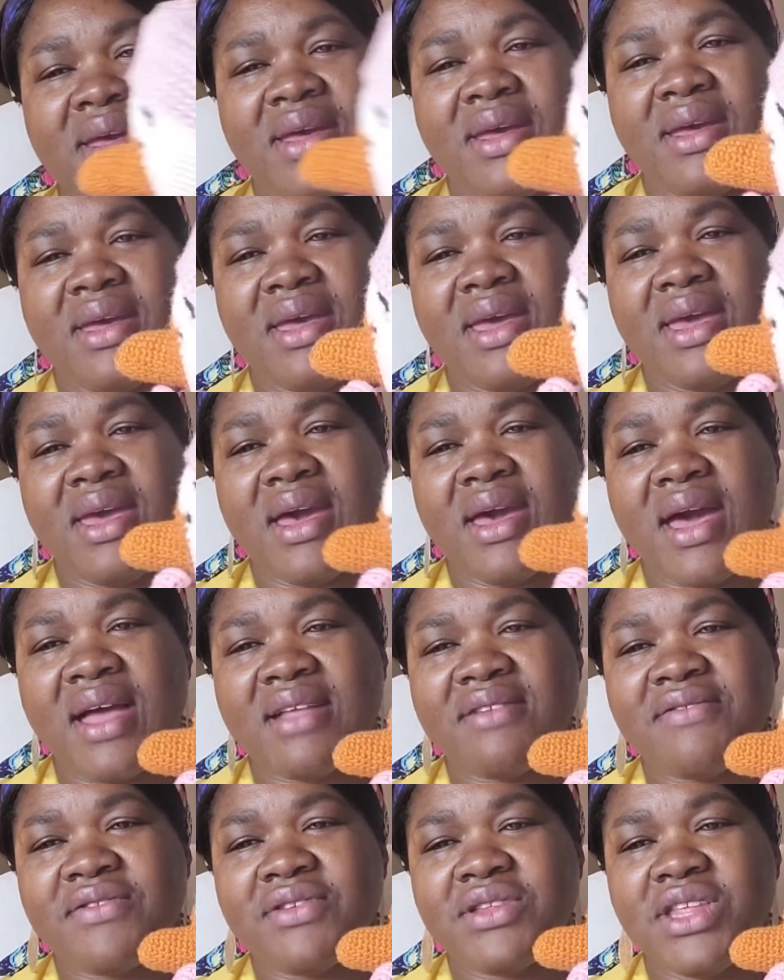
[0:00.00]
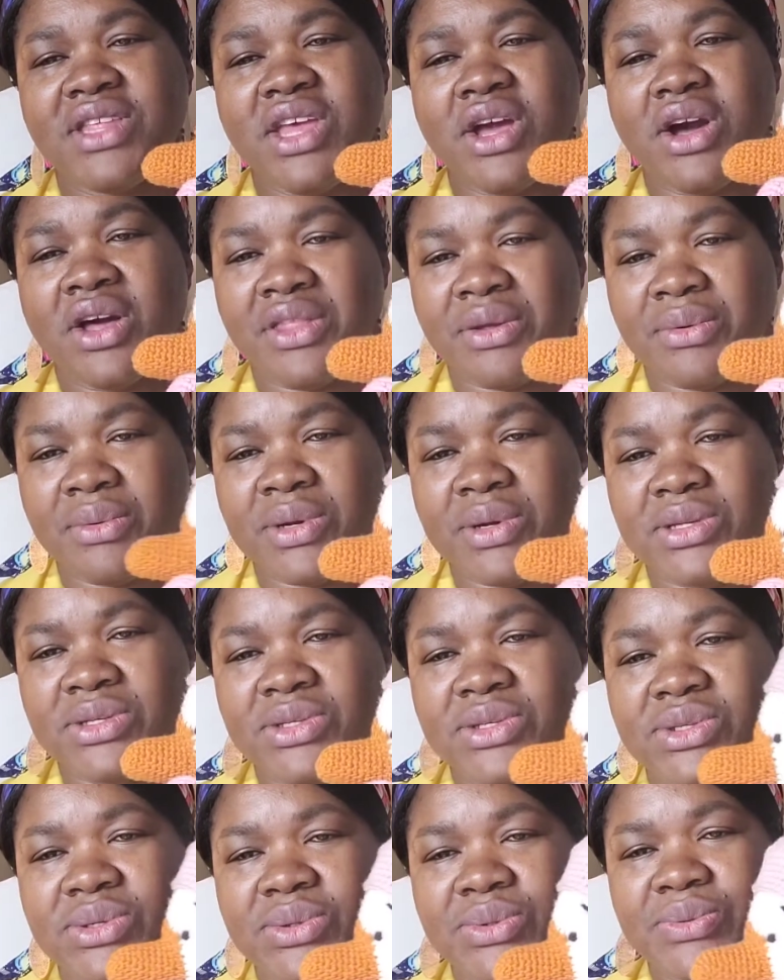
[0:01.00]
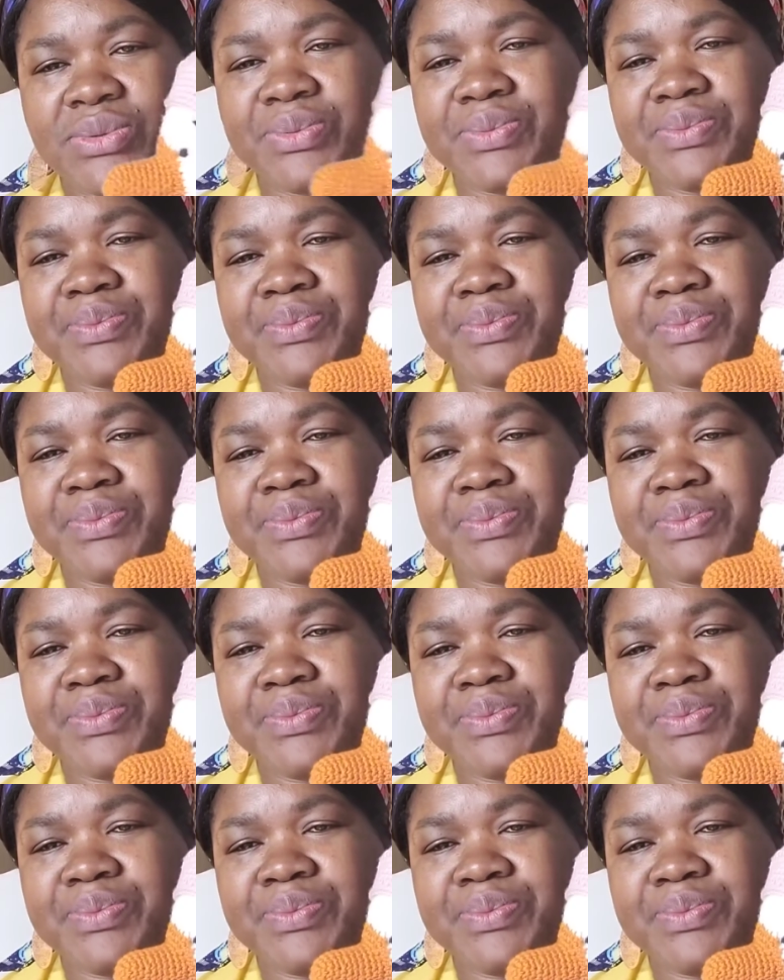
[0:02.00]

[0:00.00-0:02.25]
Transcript: a hat for the other one. So